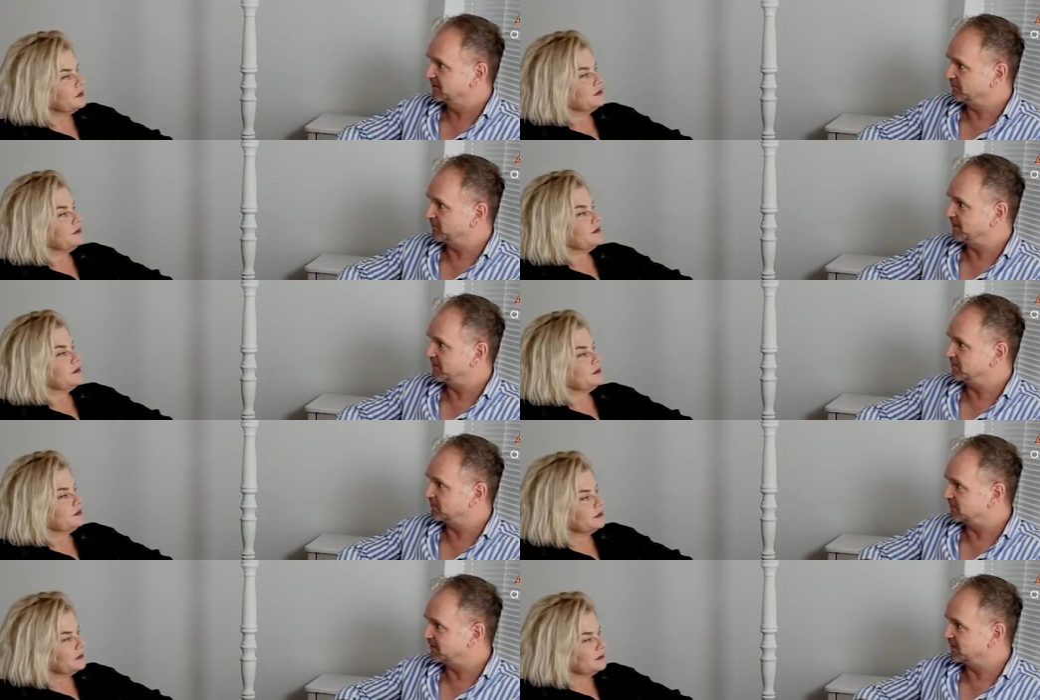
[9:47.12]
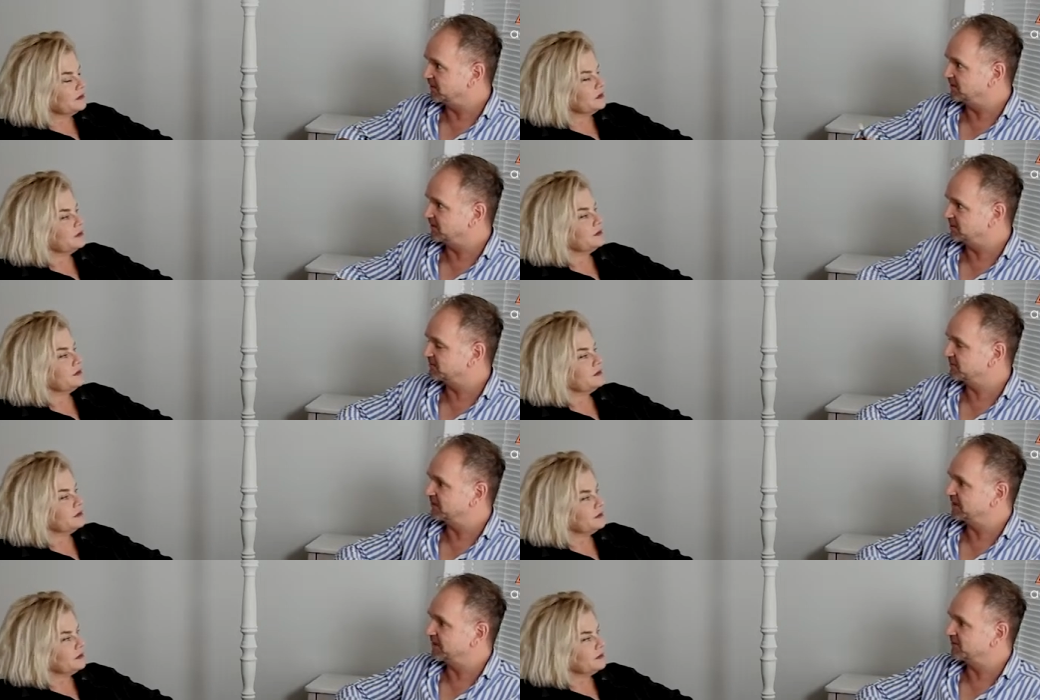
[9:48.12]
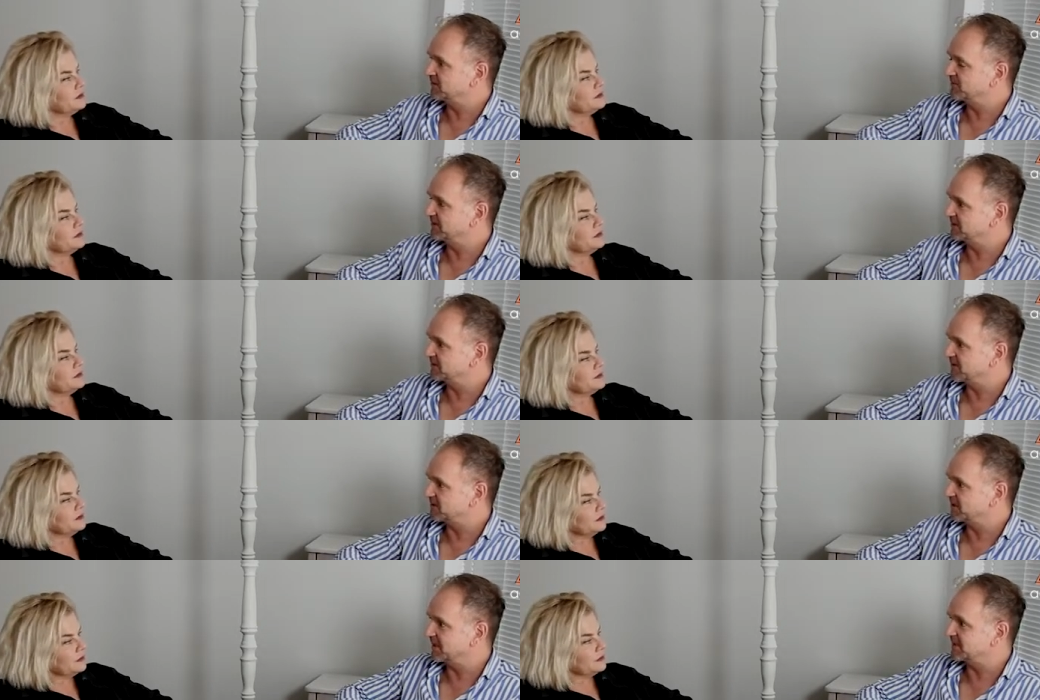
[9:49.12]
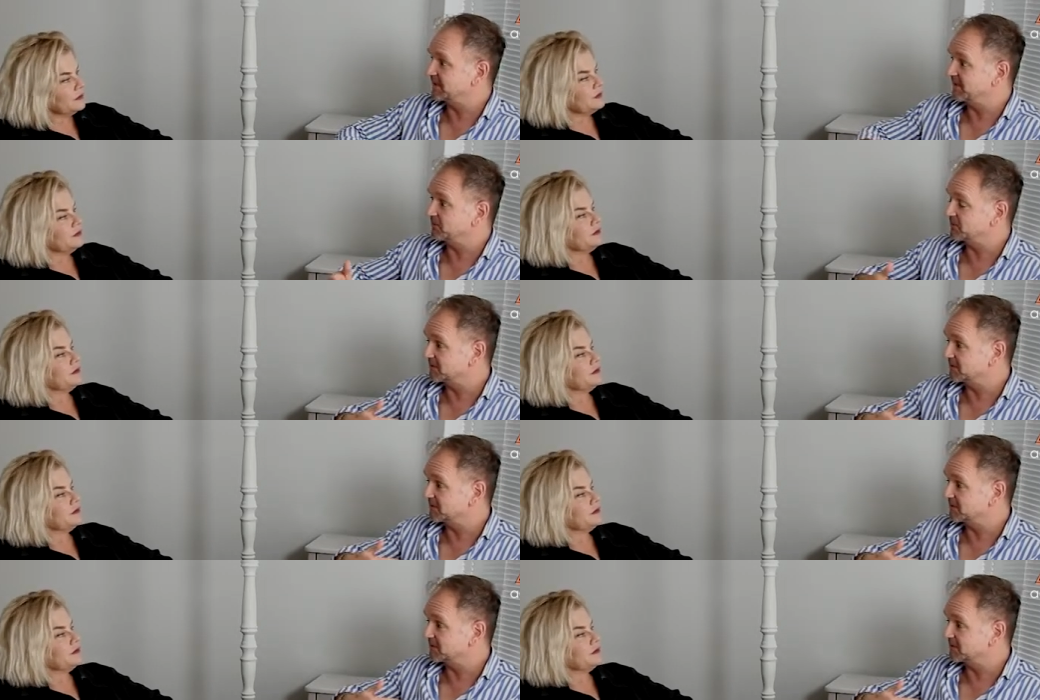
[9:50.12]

Speaker 1: for people. So I often encourage people at specialising level to